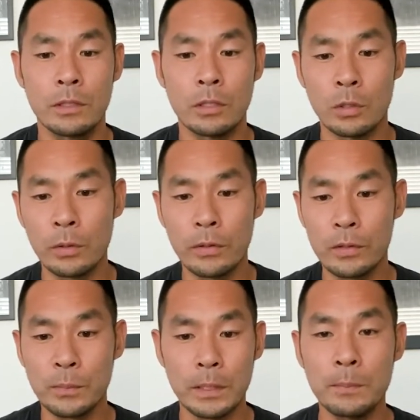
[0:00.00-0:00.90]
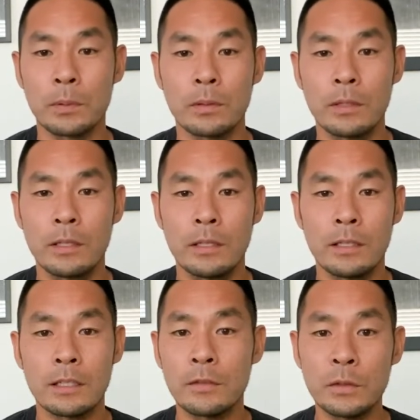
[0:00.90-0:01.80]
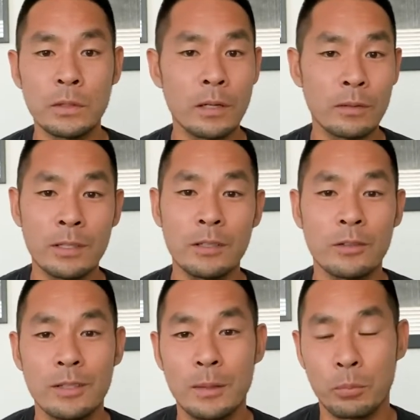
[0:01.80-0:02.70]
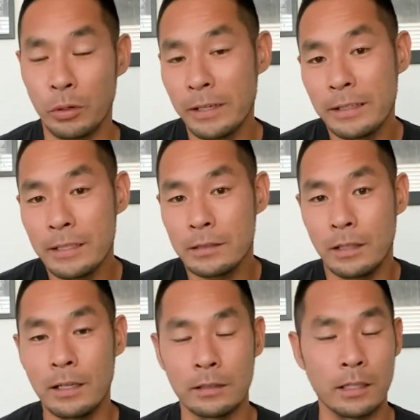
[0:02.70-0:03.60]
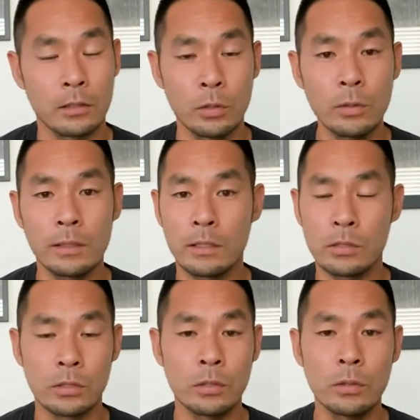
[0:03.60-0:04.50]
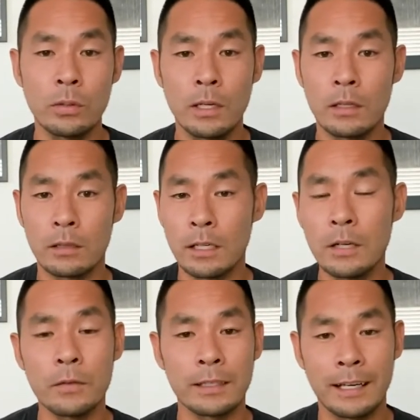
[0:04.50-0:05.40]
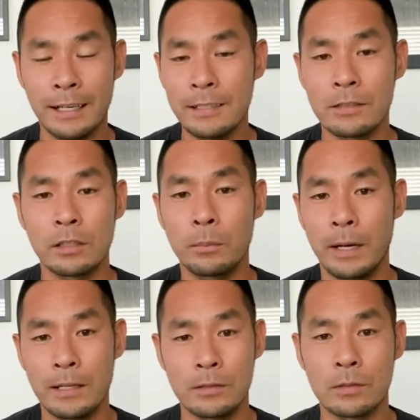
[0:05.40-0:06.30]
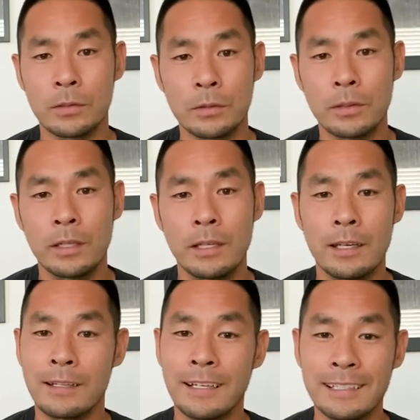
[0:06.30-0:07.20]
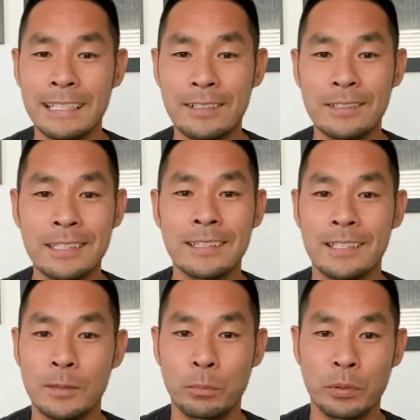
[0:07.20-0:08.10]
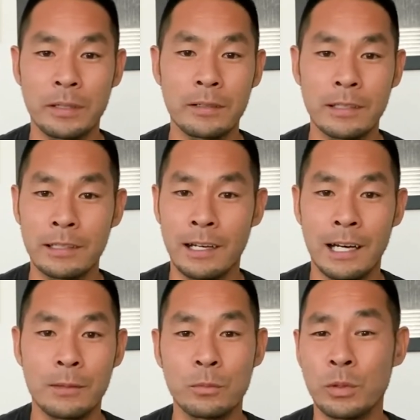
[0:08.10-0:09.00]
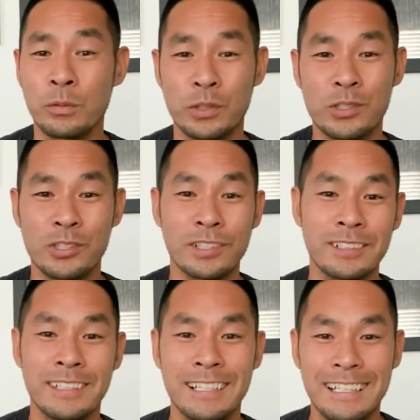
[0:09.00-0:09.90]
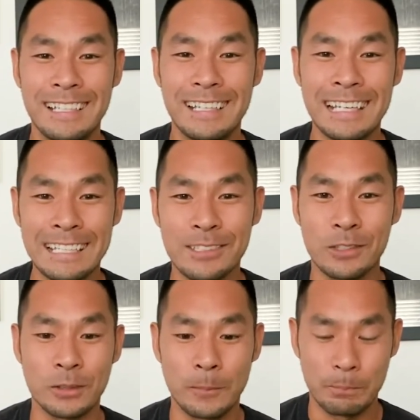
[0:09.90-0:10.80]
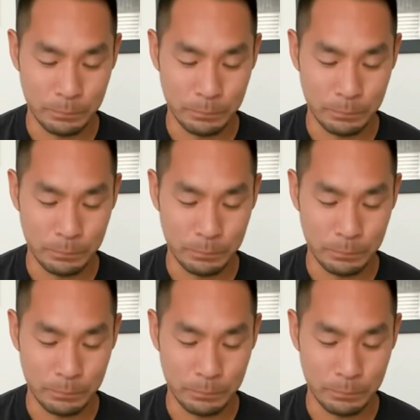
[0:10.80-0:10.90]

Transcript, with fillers: Who are those people? And if you don't know, pray and ask God, God, who can I show love and kindness and compassion to? And I guarantee that's a prayer that God will for sure answer.